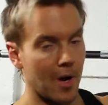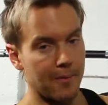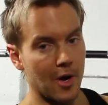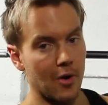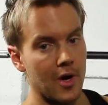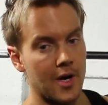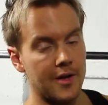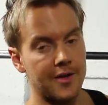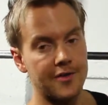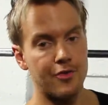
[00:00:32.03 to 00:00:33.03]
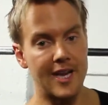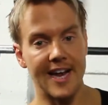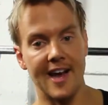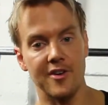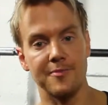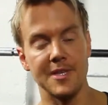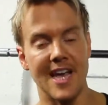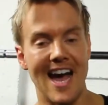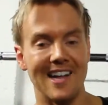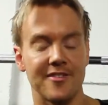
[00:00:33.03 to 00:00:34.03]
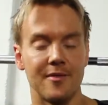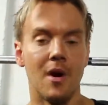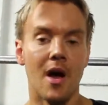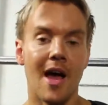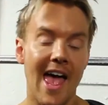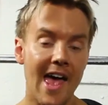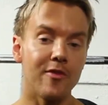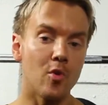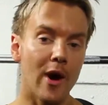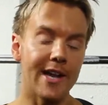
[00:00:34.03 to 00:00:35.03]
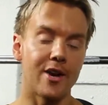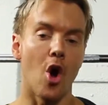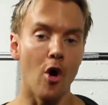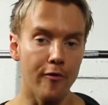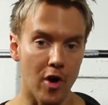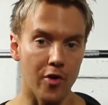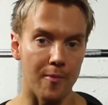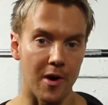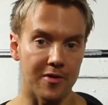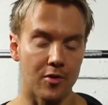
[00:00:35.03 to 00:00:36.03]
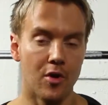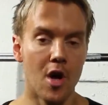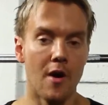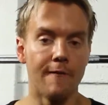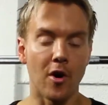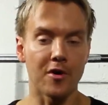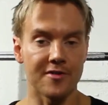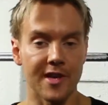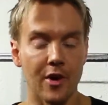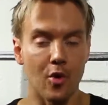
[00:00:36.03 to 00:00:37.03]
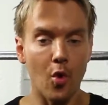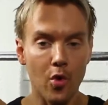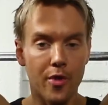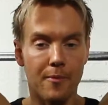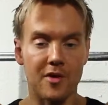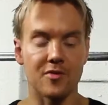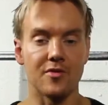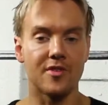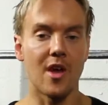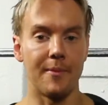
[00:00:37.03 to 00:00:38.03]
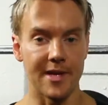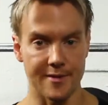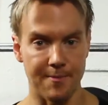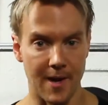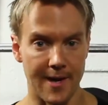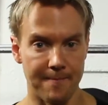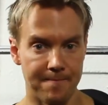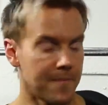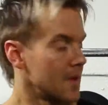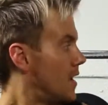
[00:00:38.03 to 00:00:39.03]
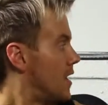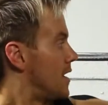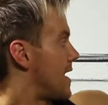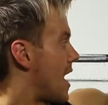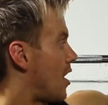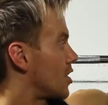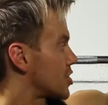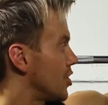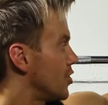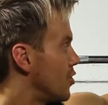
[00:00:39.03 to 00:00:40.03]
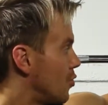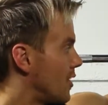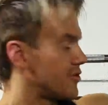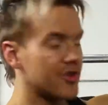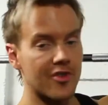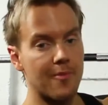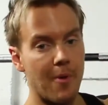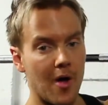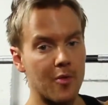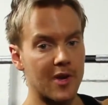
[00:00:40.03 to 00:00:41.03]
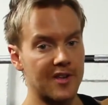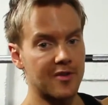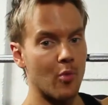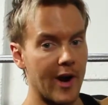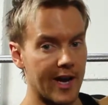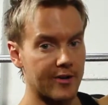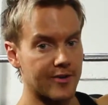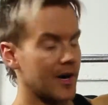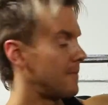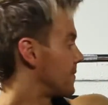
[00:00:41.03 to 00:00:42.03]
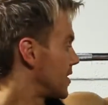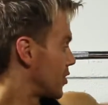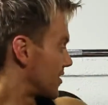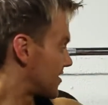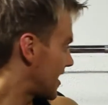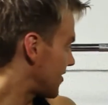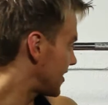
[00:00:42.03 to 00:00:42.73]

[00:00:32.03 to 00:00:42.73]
barbell. This really allows me to add some heavy weight and overload the muscle, focusing on all of the muscles coming into play. Now I'll show you with just the bar and then we'll get some weight loaded up. You want to set